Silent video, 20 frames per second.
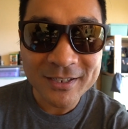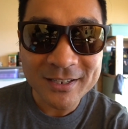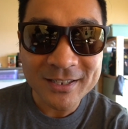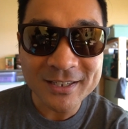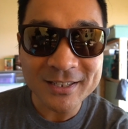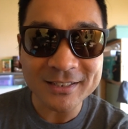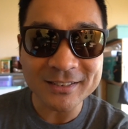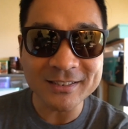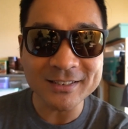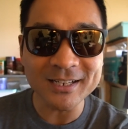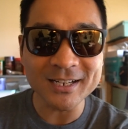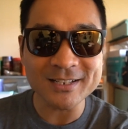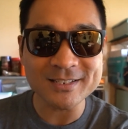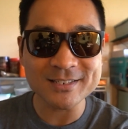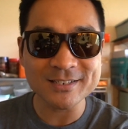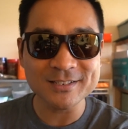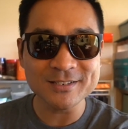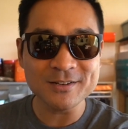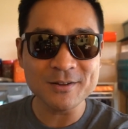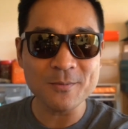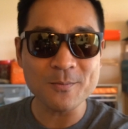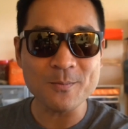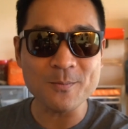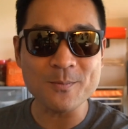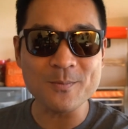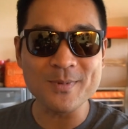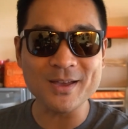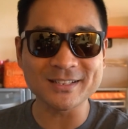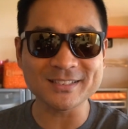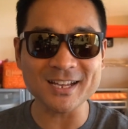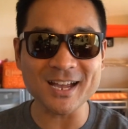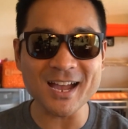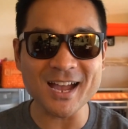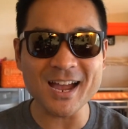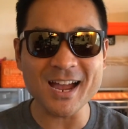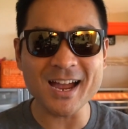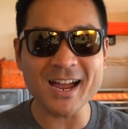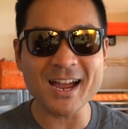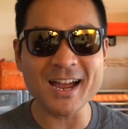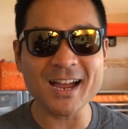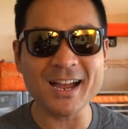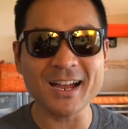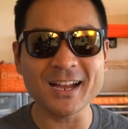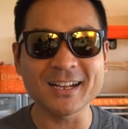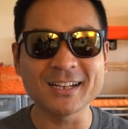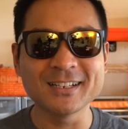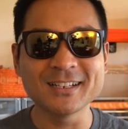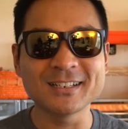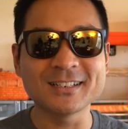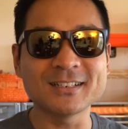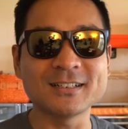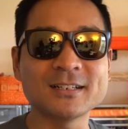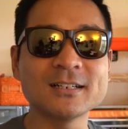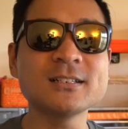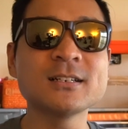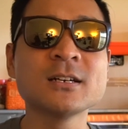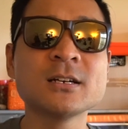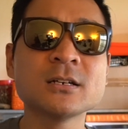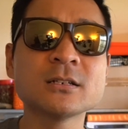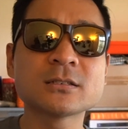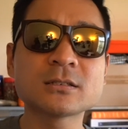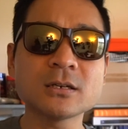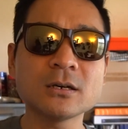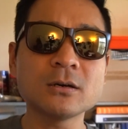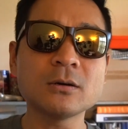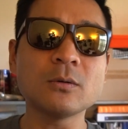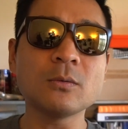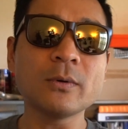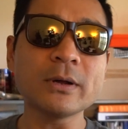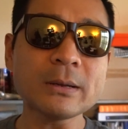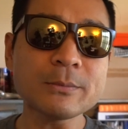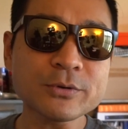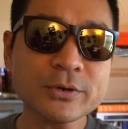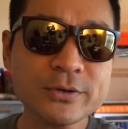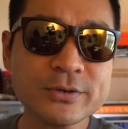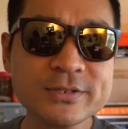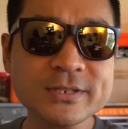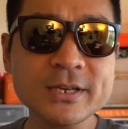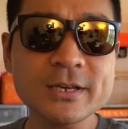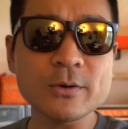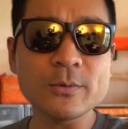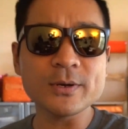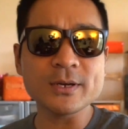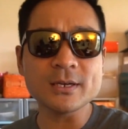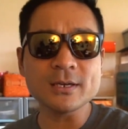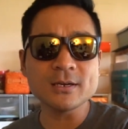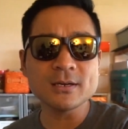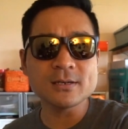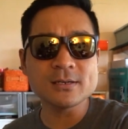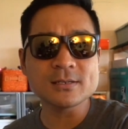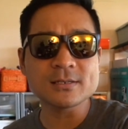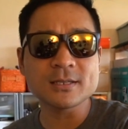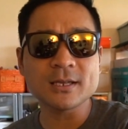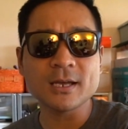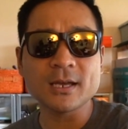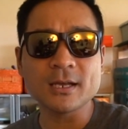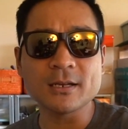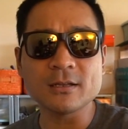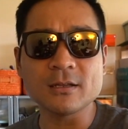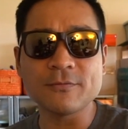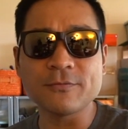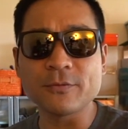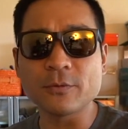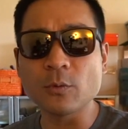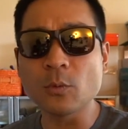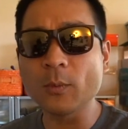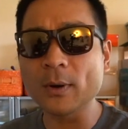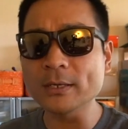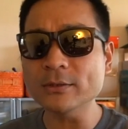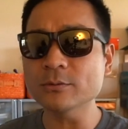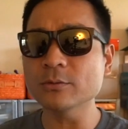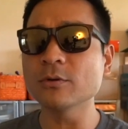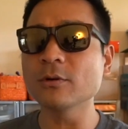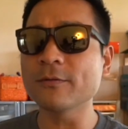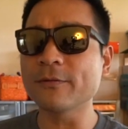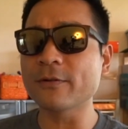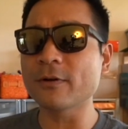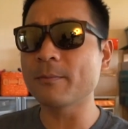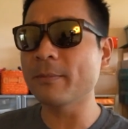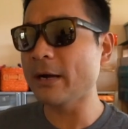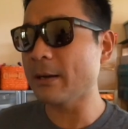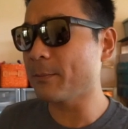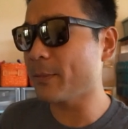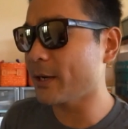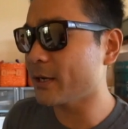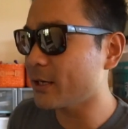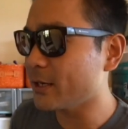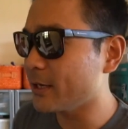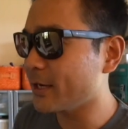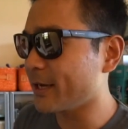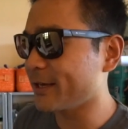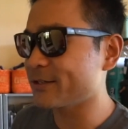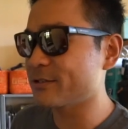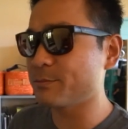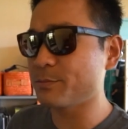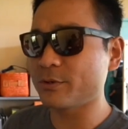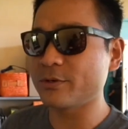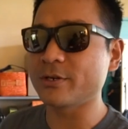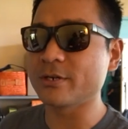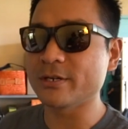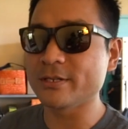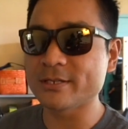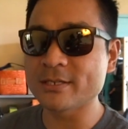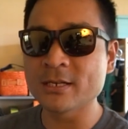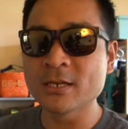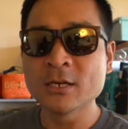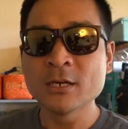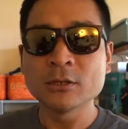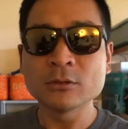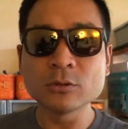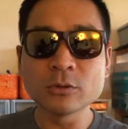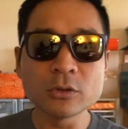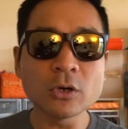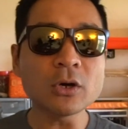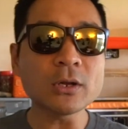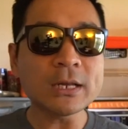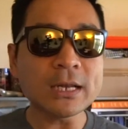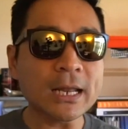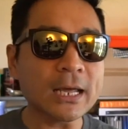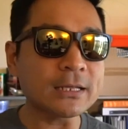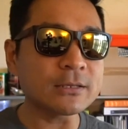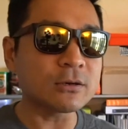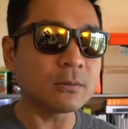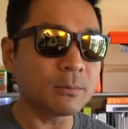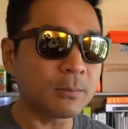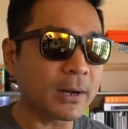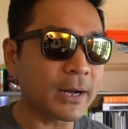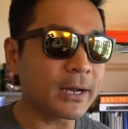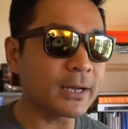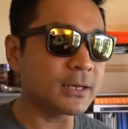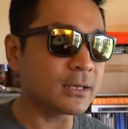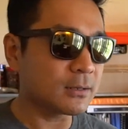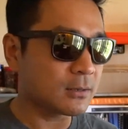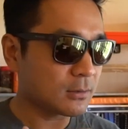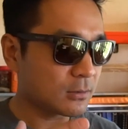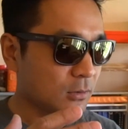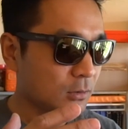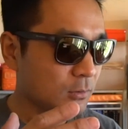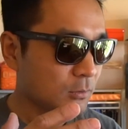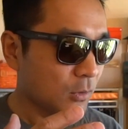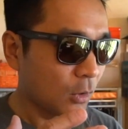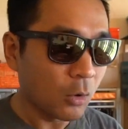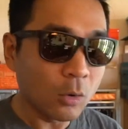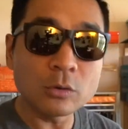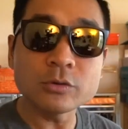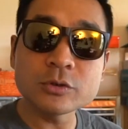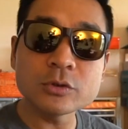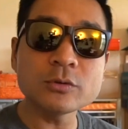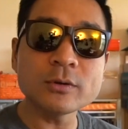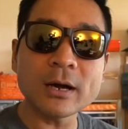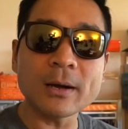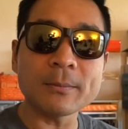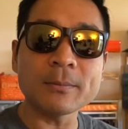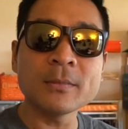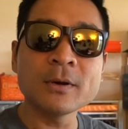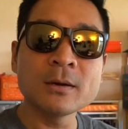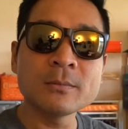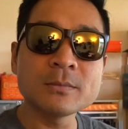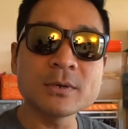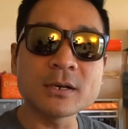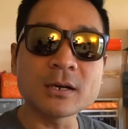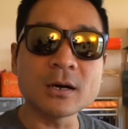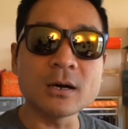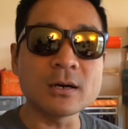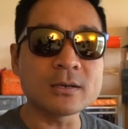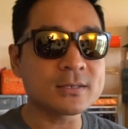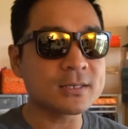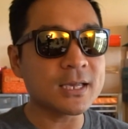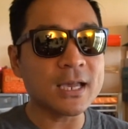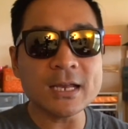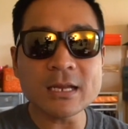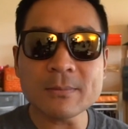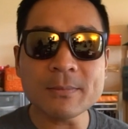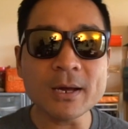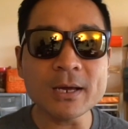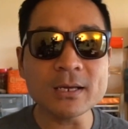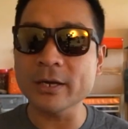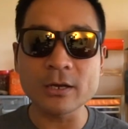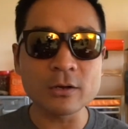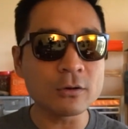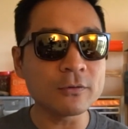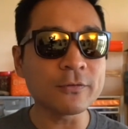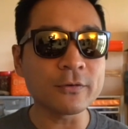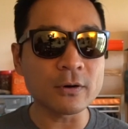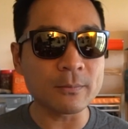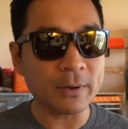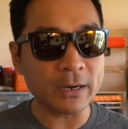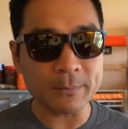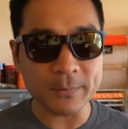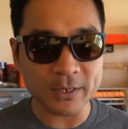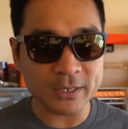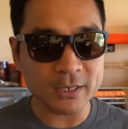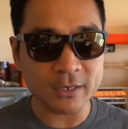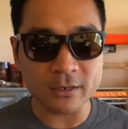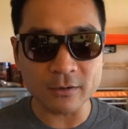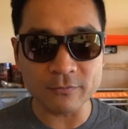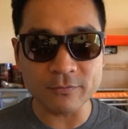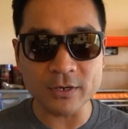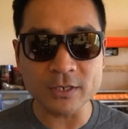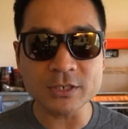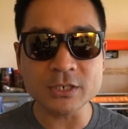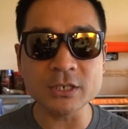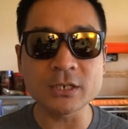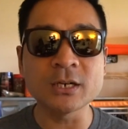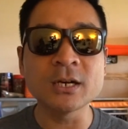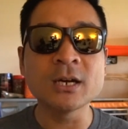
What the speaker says: It doesn't matter. Alright? So what I'm trying to say over here is that if you want to go for a bike packing experience, do not let your bike hold you up, because any bike can go for a bike packing adventure.